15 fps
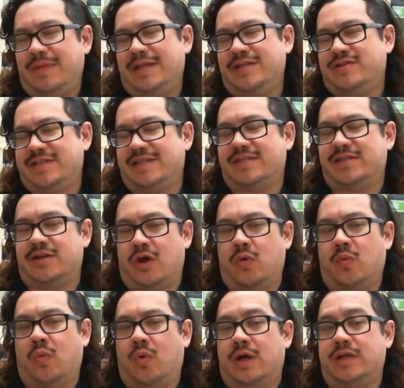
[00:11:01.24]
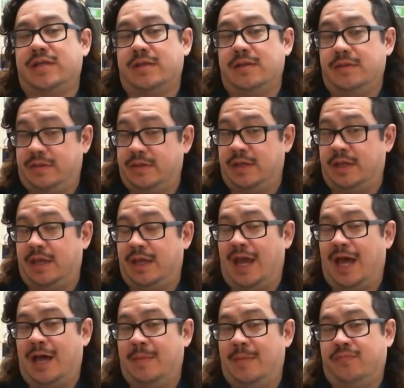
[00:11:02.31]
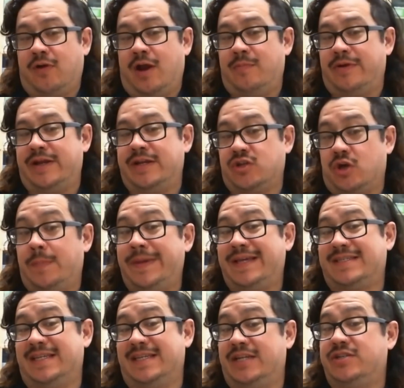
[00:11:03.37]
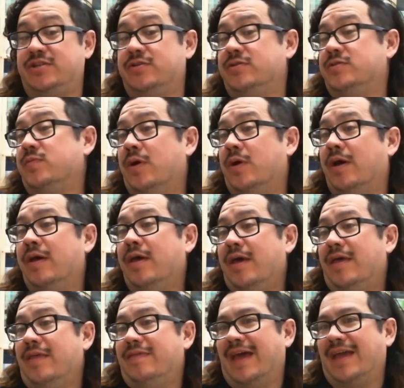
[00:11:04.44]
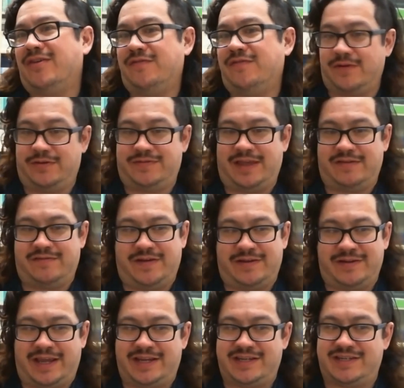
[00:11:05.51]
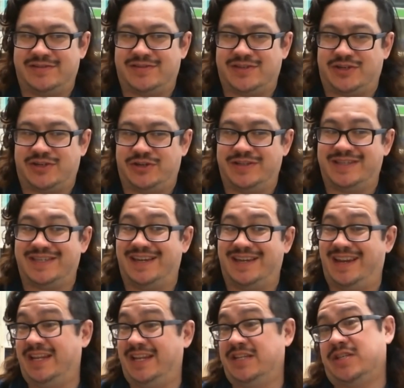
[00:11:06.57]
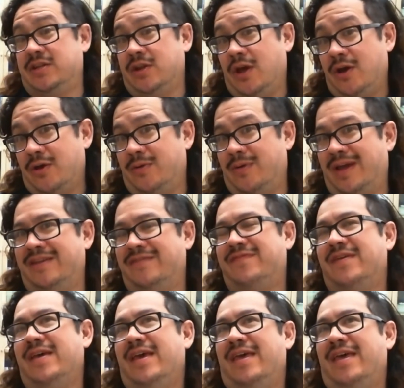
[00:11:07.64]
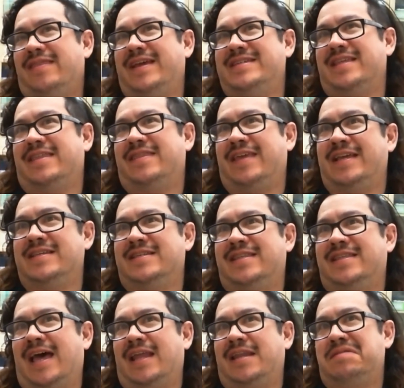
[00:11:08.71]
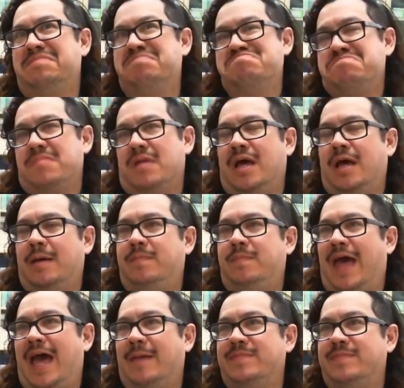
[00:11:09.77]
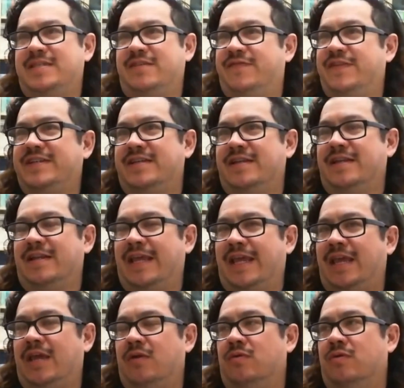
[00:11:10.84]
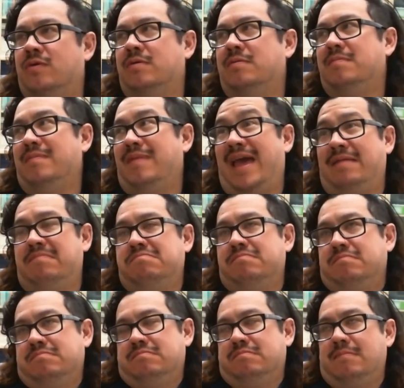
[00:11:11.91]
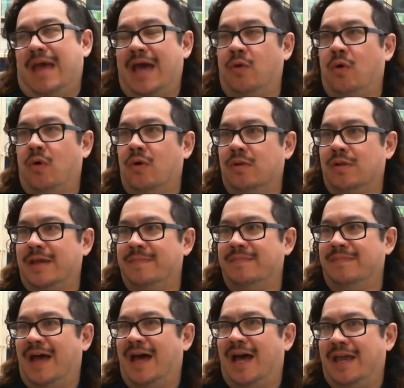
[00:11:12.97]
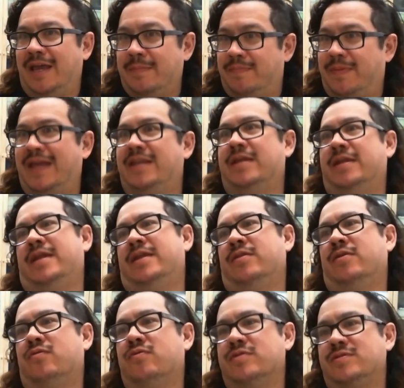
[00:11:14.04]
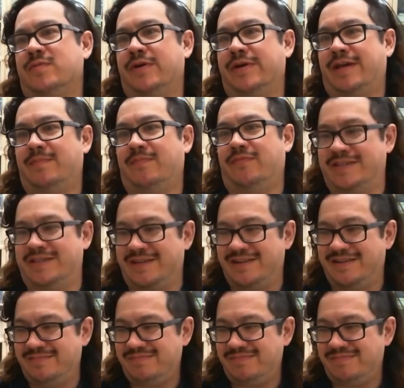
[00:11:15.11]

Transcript: interested to know what the primary topics and issues were that you felt that foundational students needed to know, and if these are things that are perhaps sufficiently or at all embedded in the coursework at present.